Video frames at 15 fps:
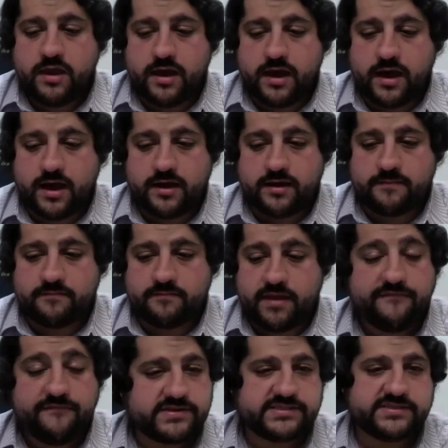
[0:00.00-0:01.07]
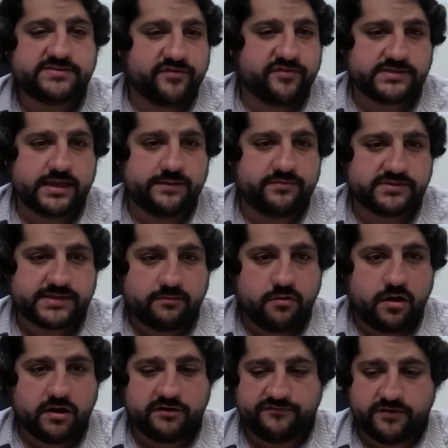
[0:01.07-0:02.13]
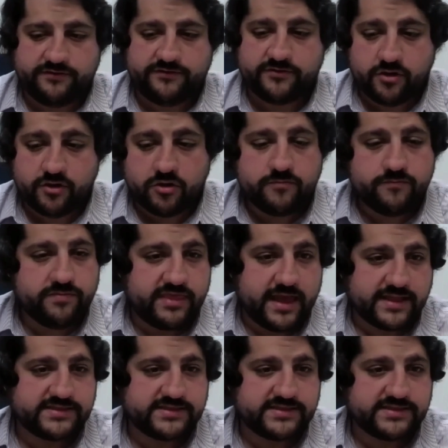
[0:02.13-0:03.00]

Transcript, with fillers: Um, if it's, for example, sidewalk in front of your home,